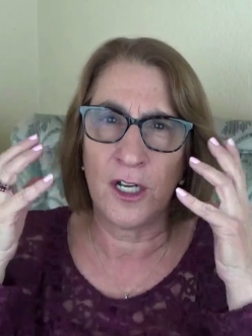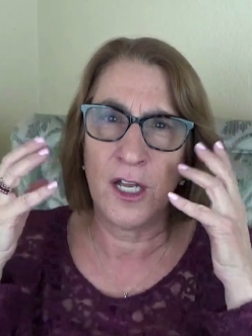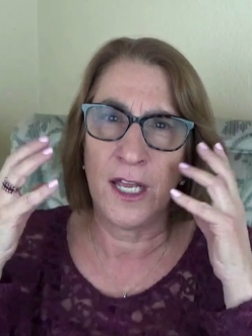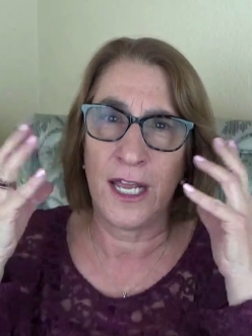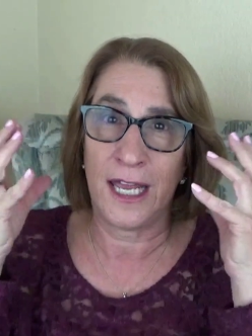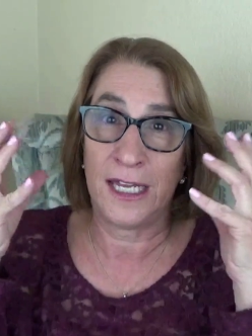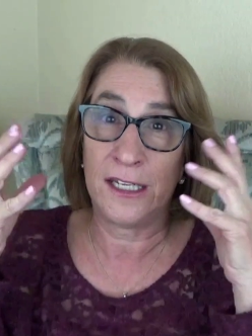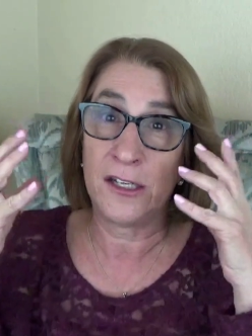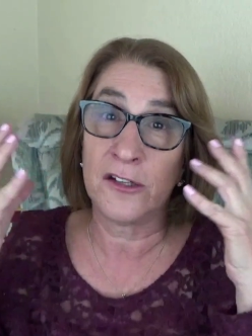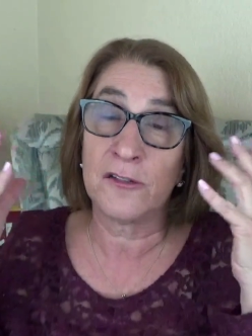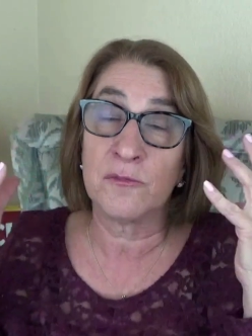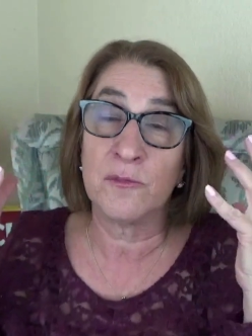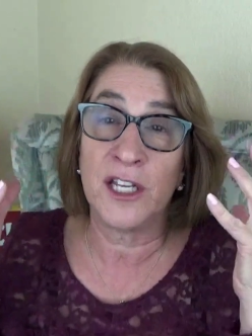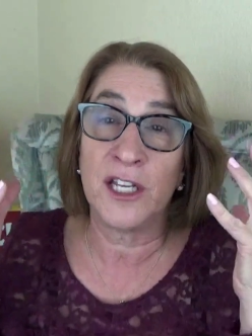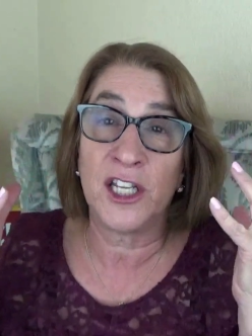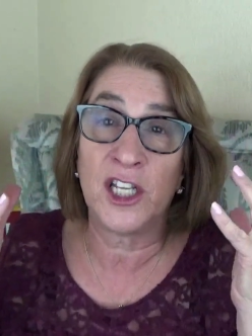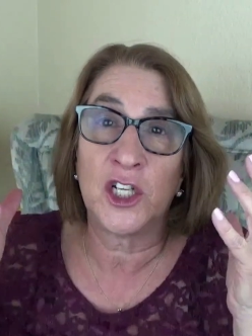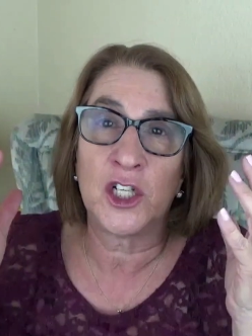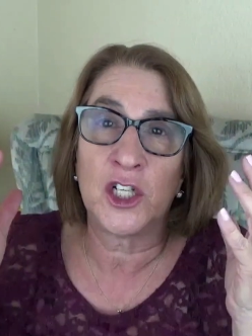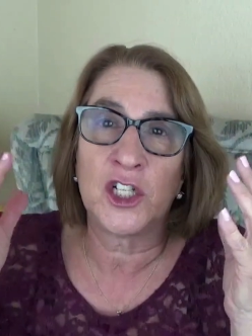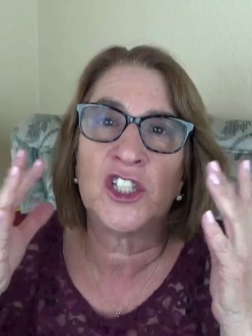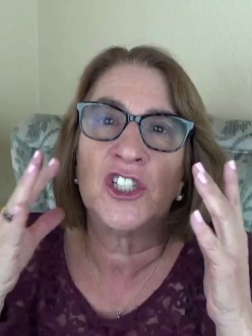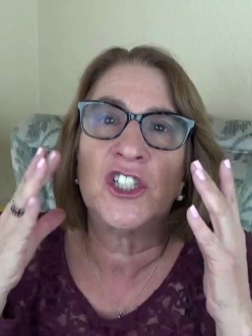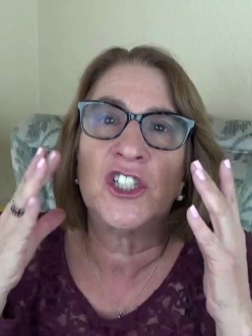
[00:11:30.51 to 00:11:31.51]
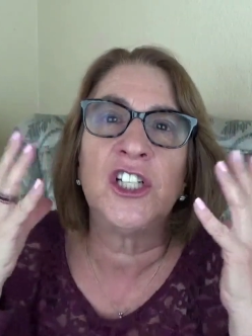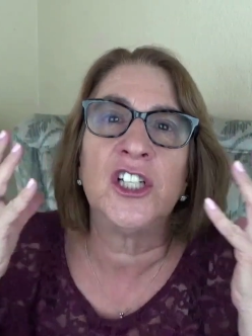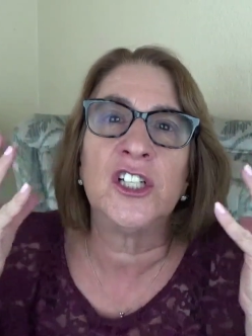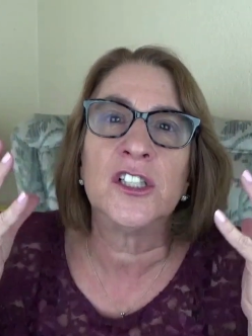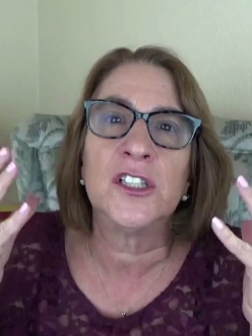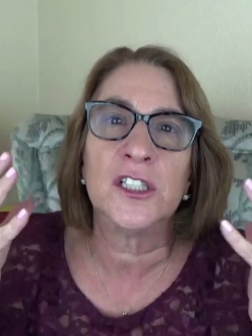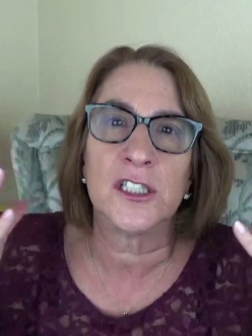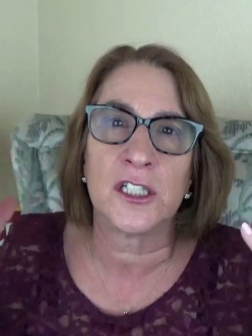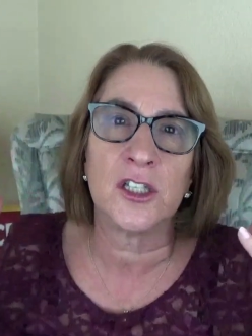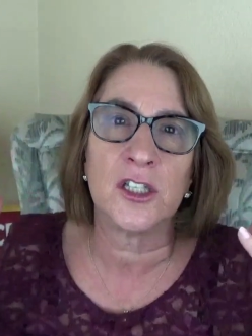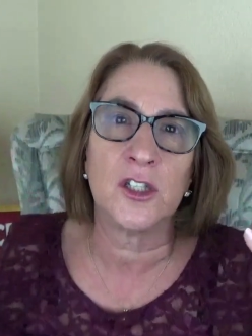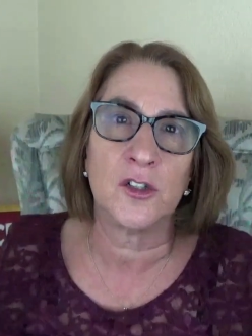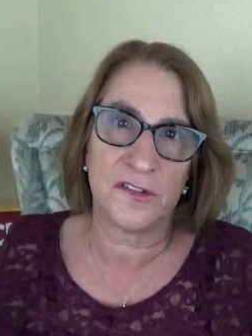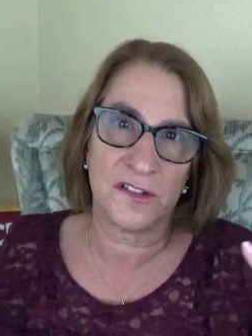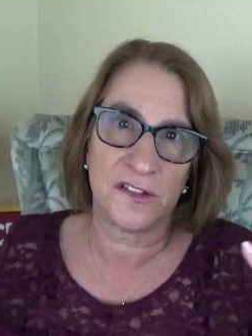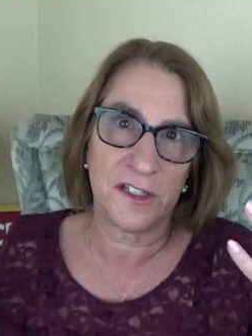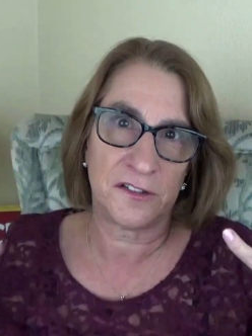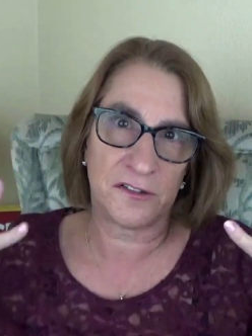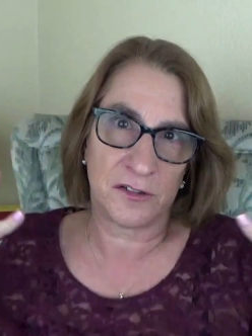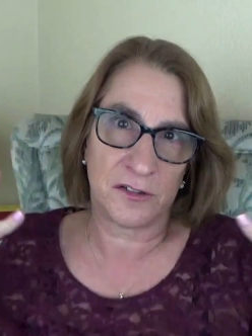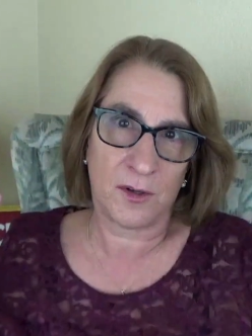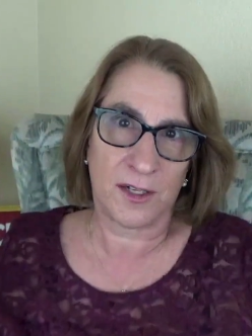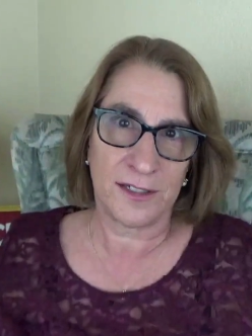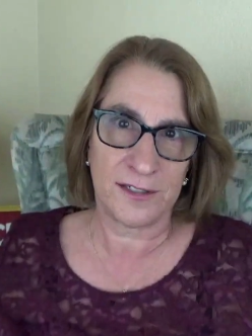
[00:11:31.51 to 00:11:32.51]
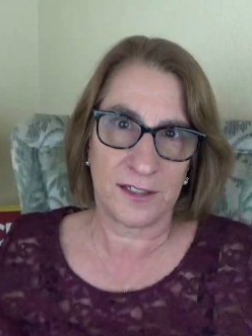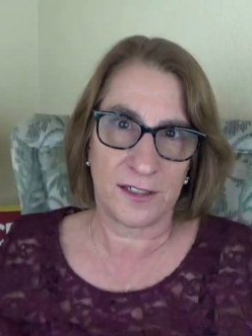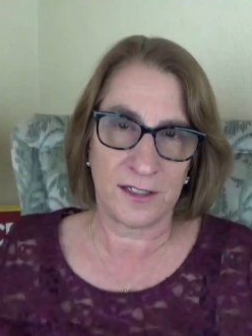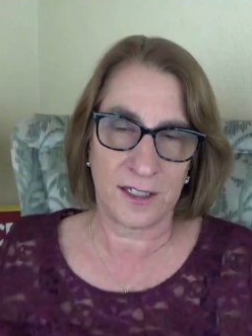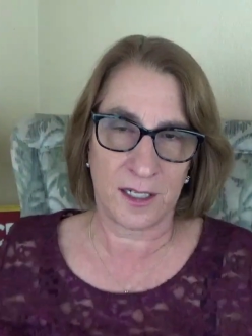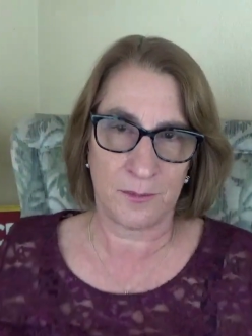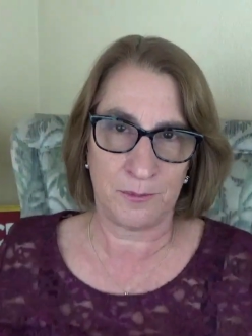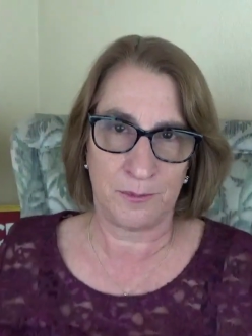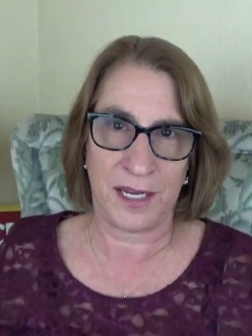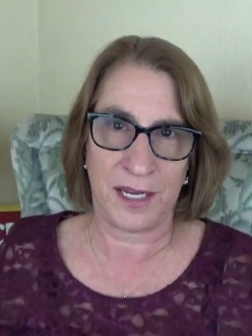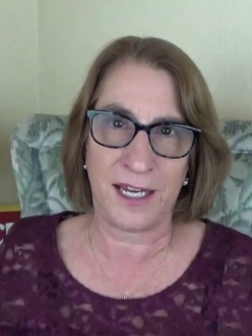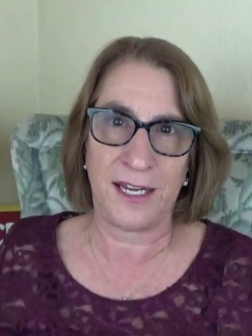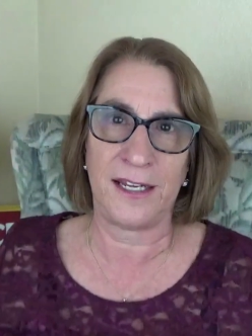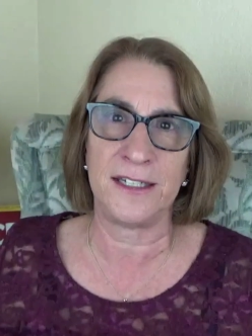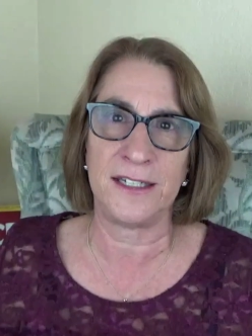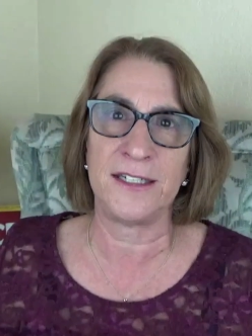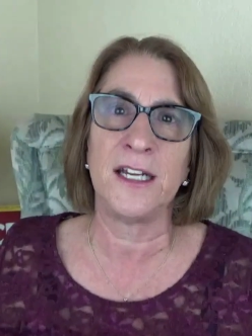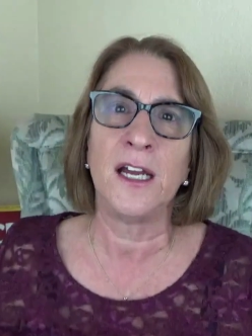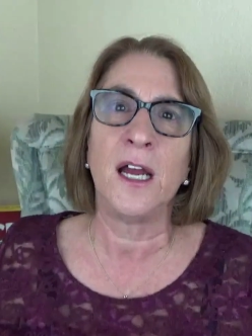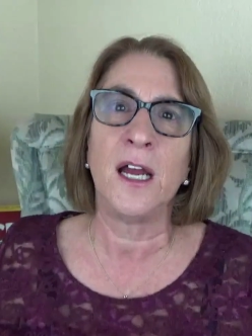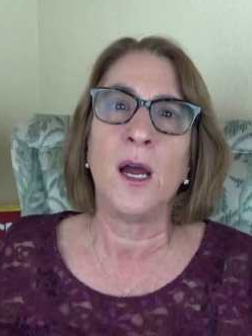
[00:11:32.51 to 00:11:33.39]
and us making a deal and closing so I can get paid.